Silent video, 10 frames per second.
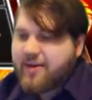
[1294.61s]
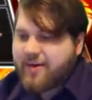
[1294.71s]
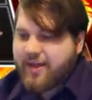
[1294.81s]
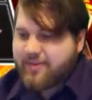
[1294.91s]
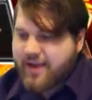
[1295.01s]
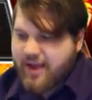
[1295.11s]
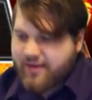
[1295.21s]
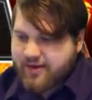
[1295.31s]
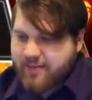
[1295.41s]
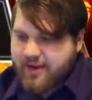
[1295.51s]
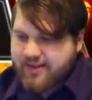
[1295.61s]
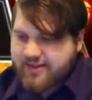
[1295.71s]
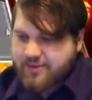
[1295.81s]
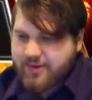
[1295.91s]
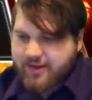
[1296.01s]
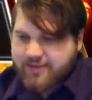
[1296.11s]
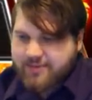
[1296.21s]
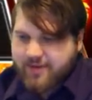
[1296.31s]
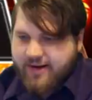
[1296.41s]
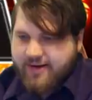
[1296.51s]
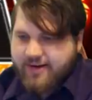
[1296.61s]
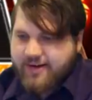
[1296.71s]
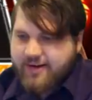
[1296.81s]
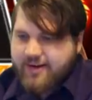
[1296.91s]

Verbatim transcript: without me having to make this into a Link Spider.